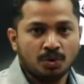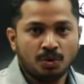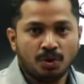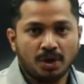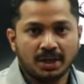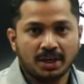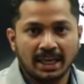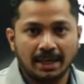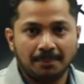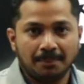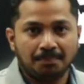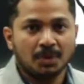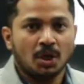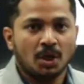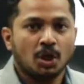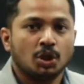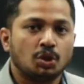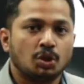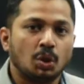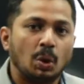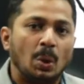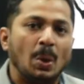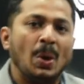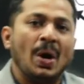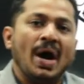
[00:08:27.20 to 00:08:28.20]
Okay,
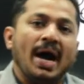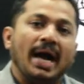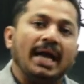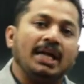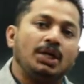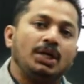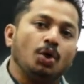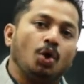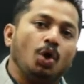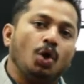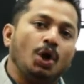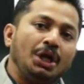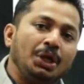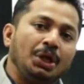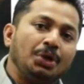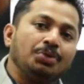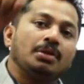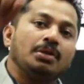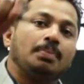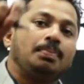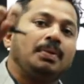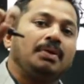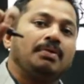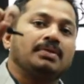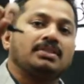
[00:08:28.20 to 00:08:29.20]
so I told you in
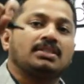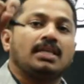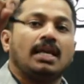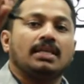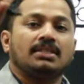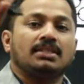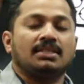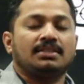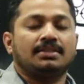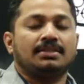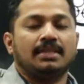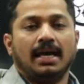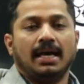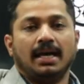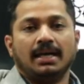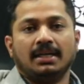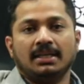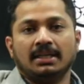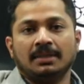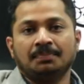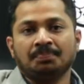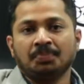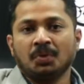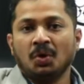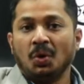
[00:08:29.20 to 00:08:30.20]
the previous classes that
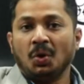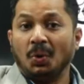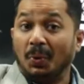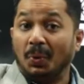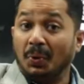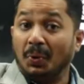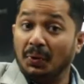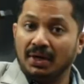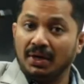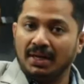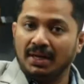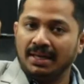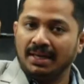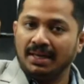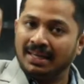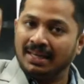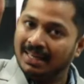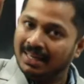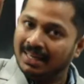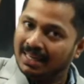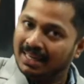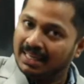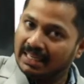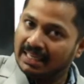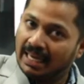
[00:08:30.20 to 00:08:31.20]

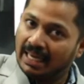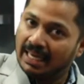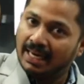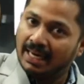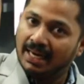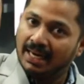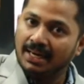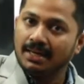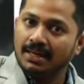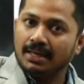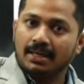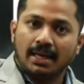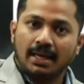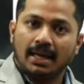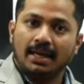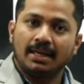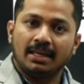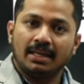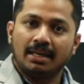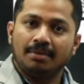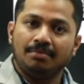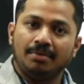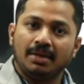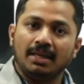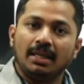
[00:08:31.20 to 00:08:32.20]
only current can
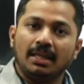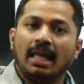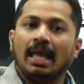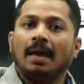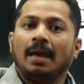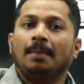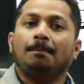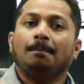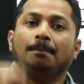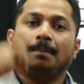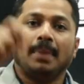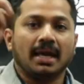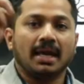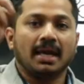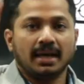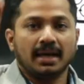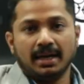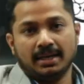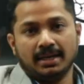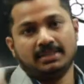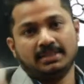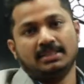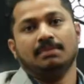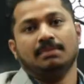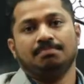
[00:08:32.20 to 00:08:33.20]
giving
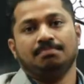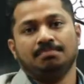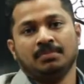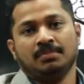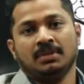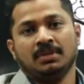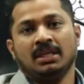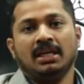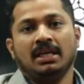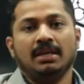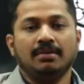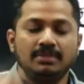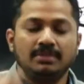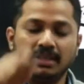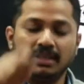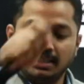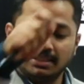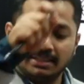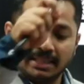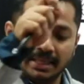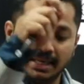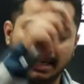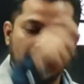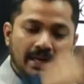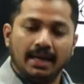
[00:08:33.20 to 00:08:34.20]
magnetism. If there
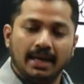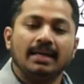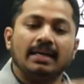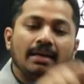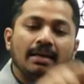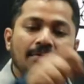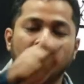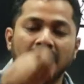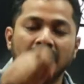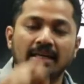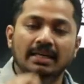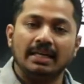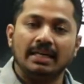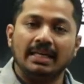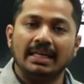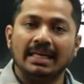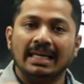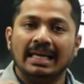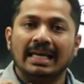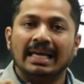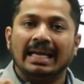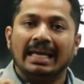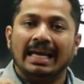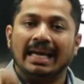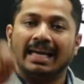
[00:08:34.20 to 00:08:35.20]
is a current, definitely,
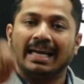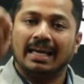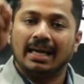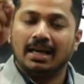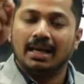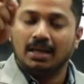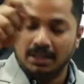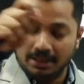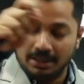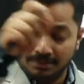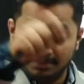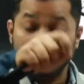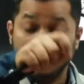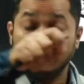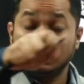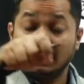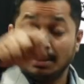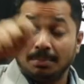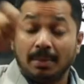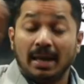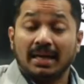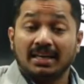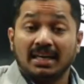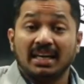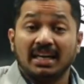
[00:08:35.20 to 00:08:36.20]
if there is a
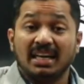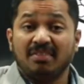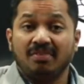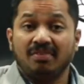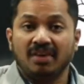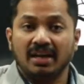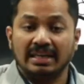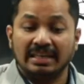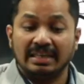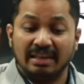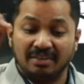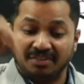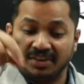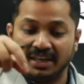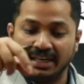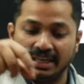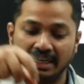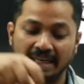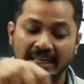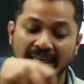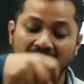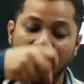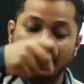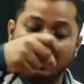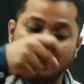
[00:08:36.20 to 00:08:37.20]
magnetic field,
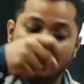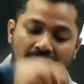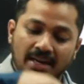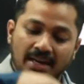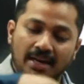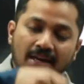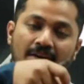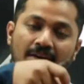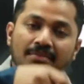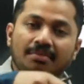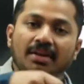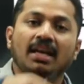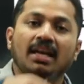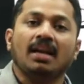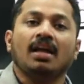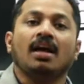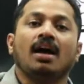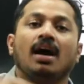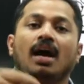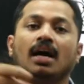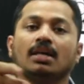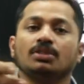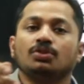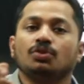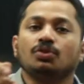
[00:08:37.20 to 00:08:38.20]
definitely a current will
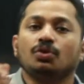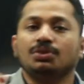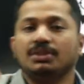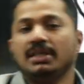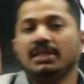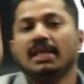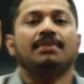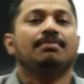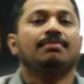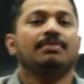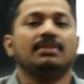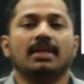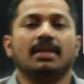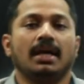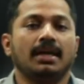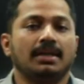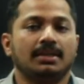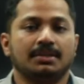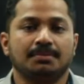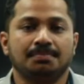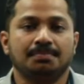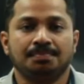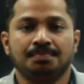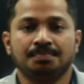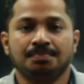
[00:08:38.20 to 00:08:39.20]
associate with that.
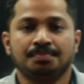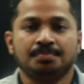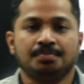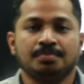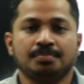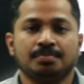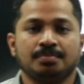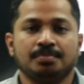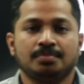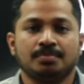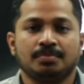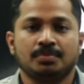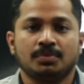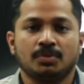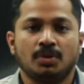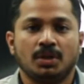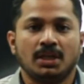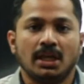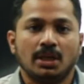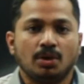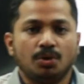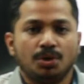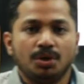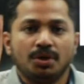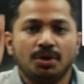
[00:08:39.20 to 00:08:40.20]

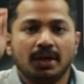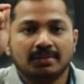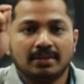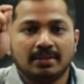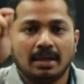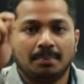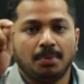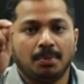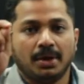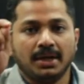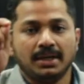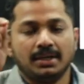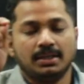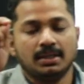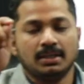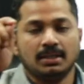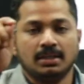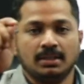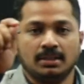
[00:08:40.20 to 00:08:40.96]
Okay, could you get that point?